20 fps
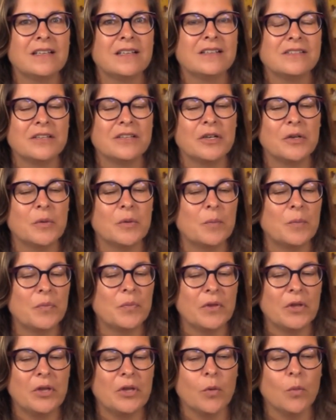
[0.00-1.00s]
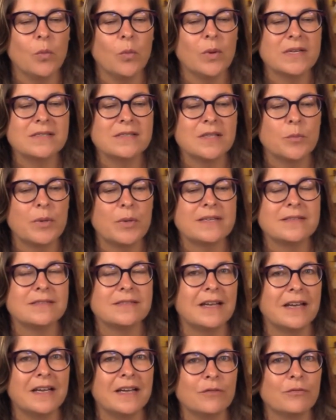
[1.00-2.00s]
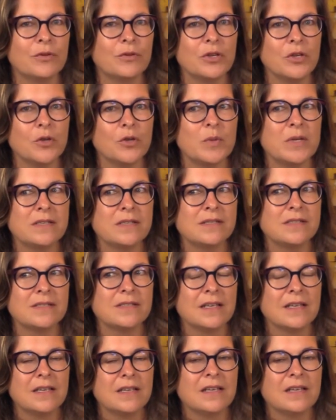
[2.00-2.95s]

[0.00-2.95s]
So, you know, what's the best diet for humans?